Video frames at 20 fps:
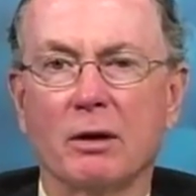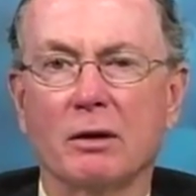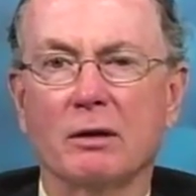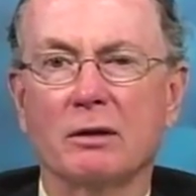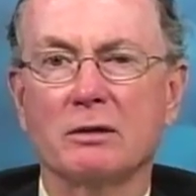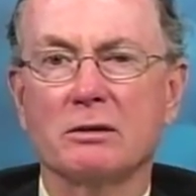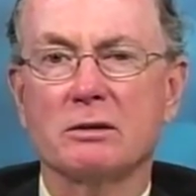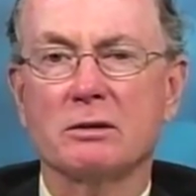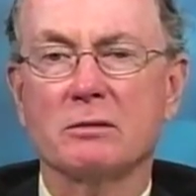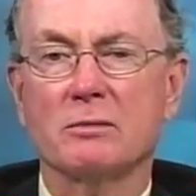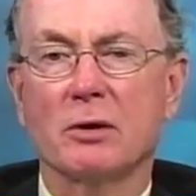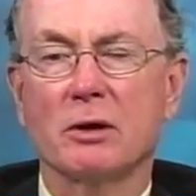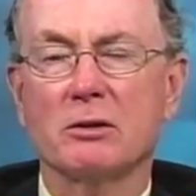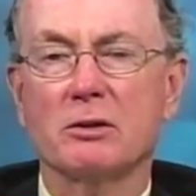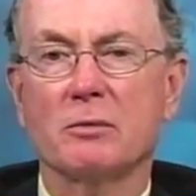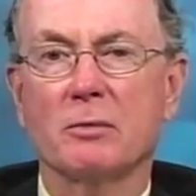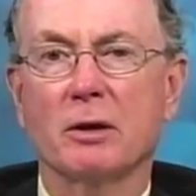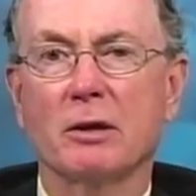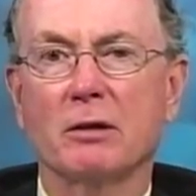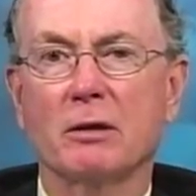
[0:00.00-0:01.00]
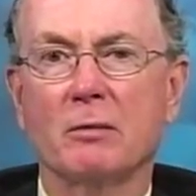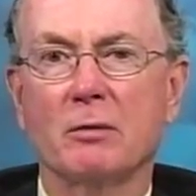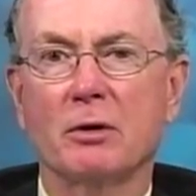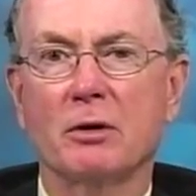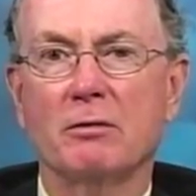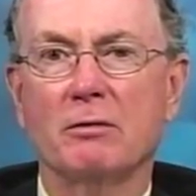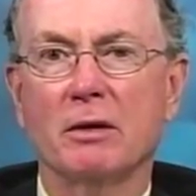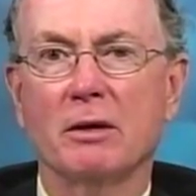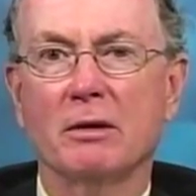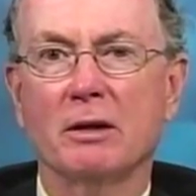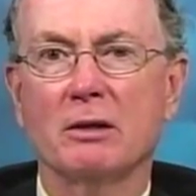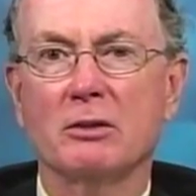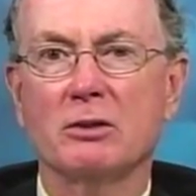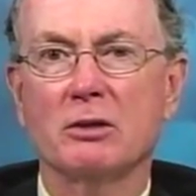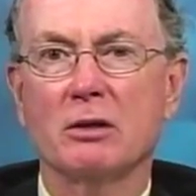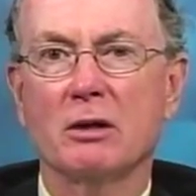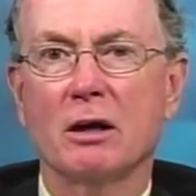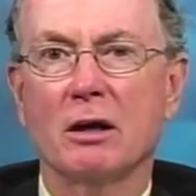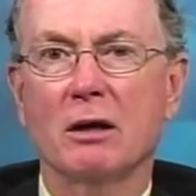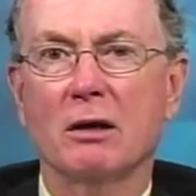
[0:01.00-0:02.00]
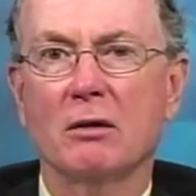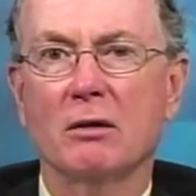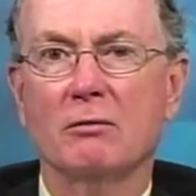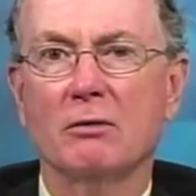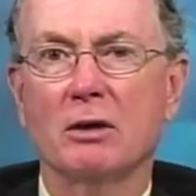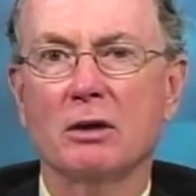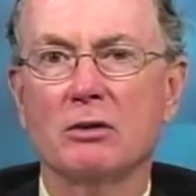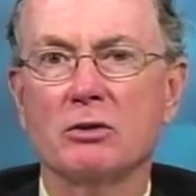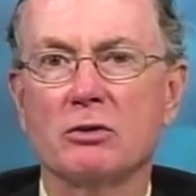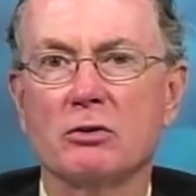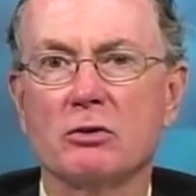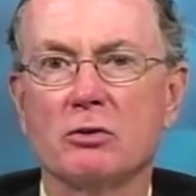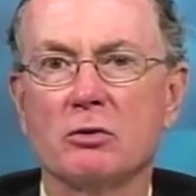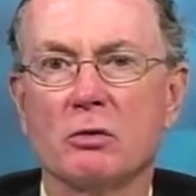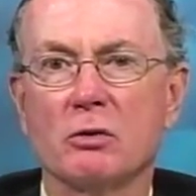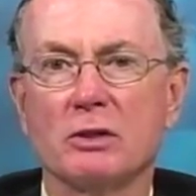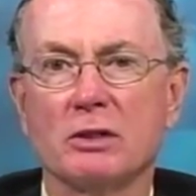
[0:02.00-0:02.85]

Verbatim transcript: it's sponsored by the Community Foundation uh, of the Eastern Shore.